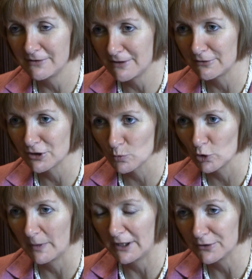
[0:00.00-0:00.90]
very
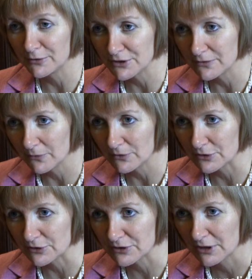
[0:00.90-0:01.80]
small minority of
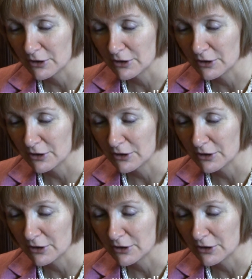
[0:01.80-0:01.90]
officers.